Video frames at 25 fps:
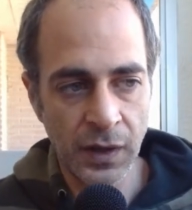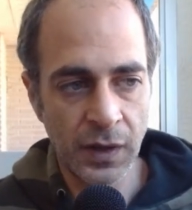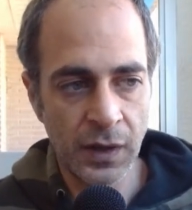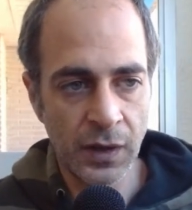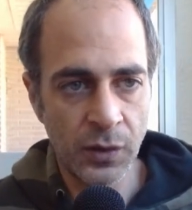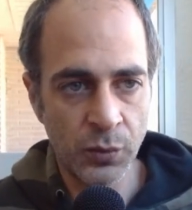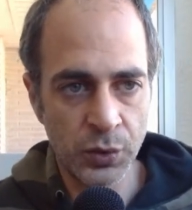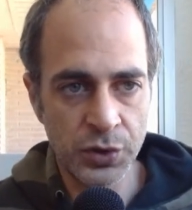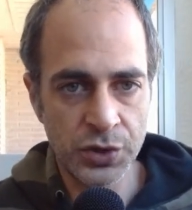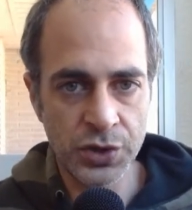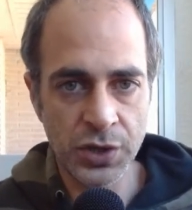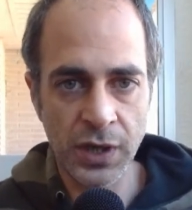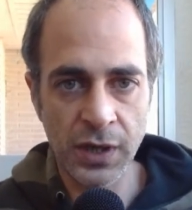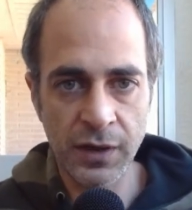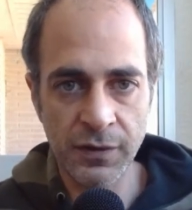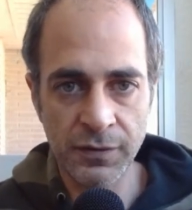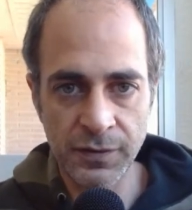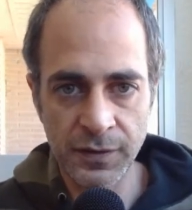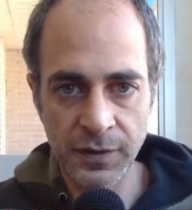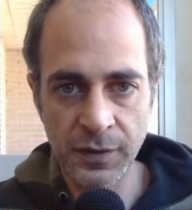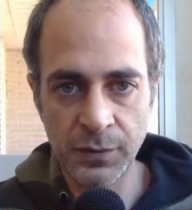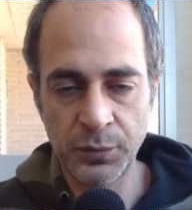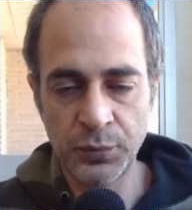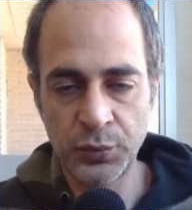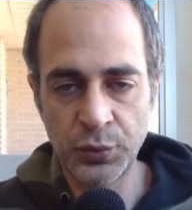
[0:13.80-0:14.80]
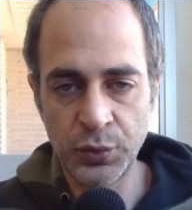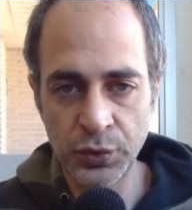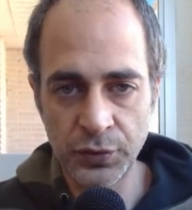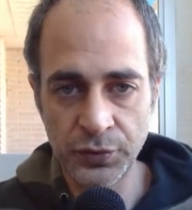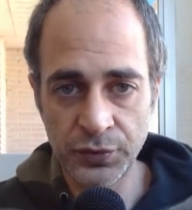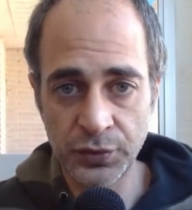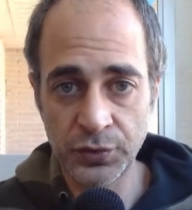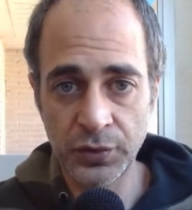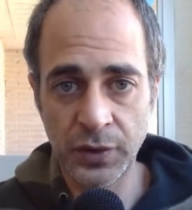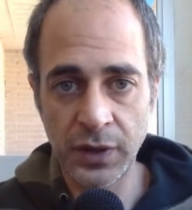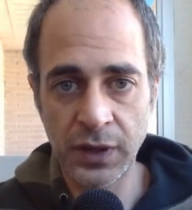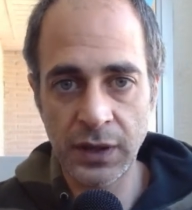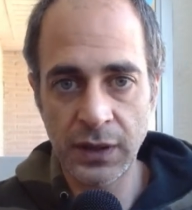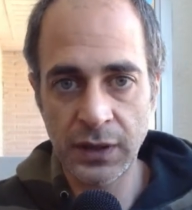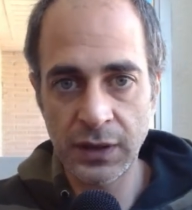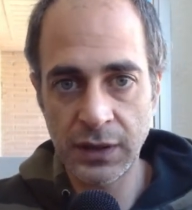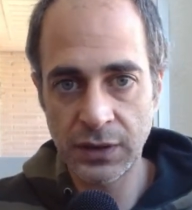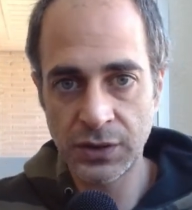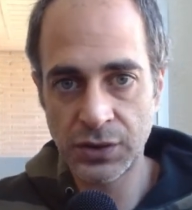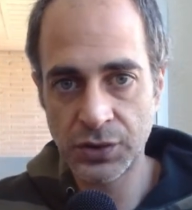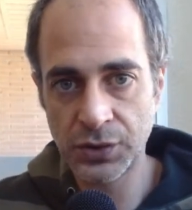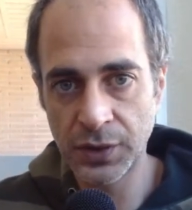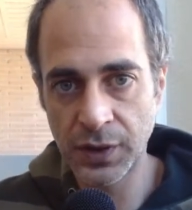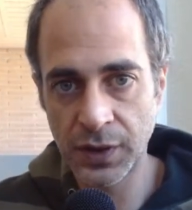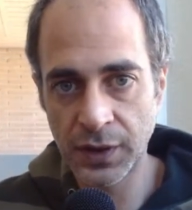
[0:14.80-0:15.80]
which have improved greatly
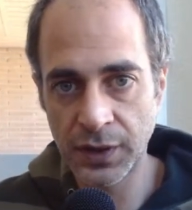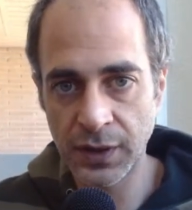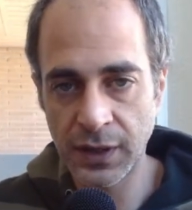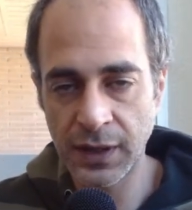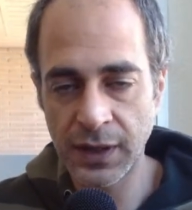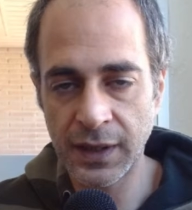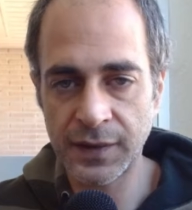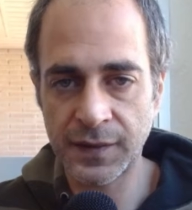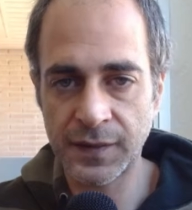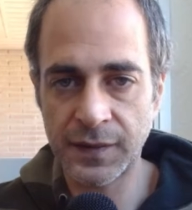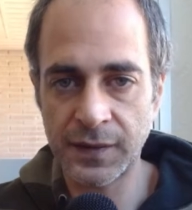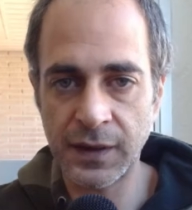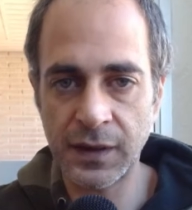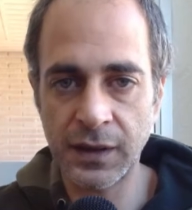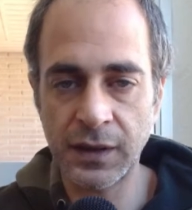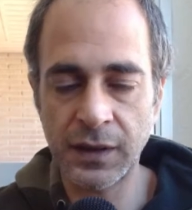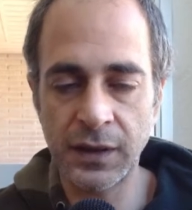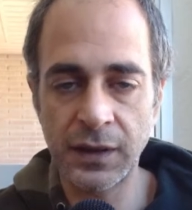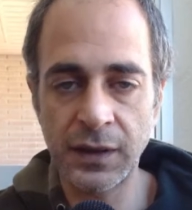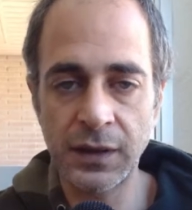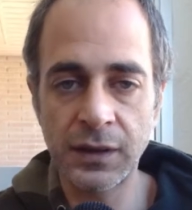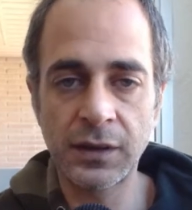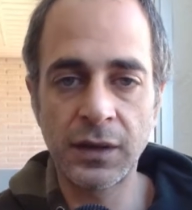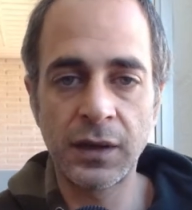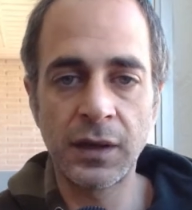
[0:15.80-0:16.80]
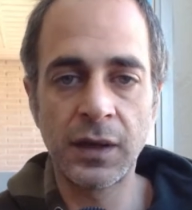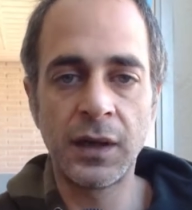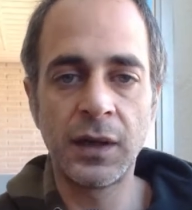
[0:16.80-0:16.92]
during the last decade,